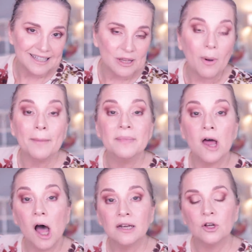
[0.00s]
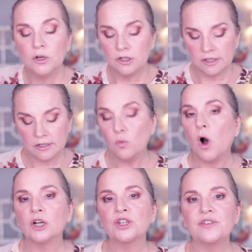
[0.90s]
So I'm not going to
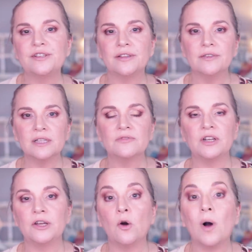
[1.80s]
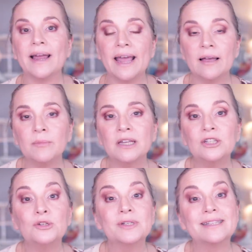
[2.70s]
swatch these in this video. I am
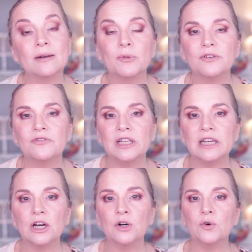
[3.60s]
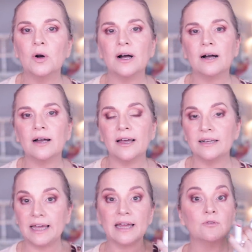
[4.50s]
going to do a separate video uh,
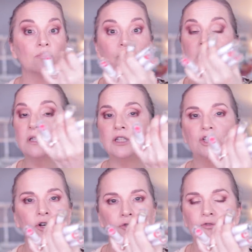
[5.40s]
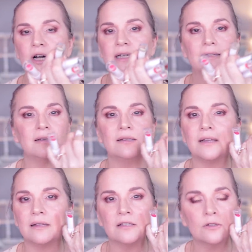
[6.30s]
and, and really show you guys
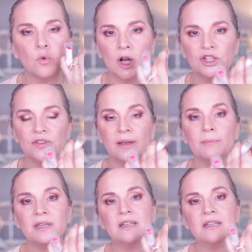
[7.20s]
these and swatch them.